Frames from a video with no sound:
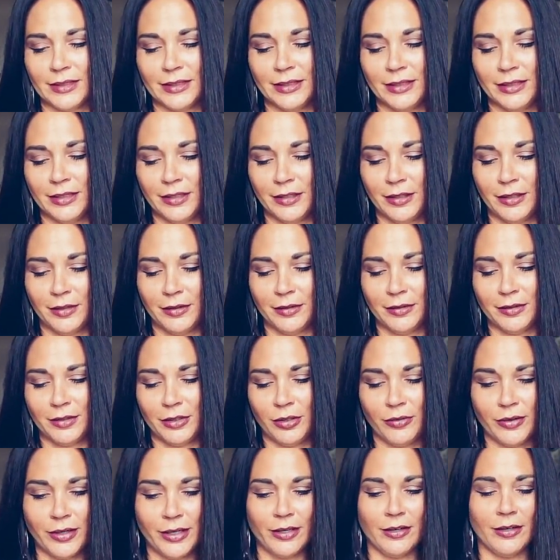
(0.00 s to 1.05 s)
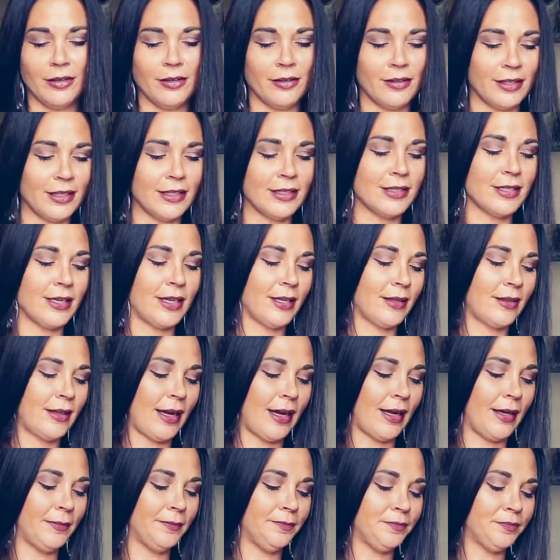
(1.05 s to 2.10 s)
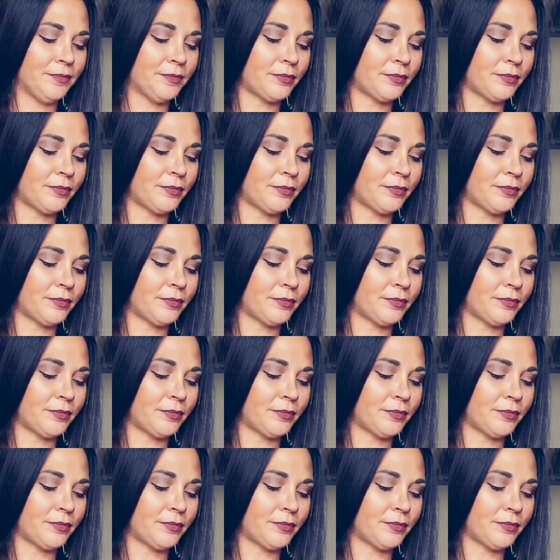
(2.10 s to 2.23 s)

you know career things like that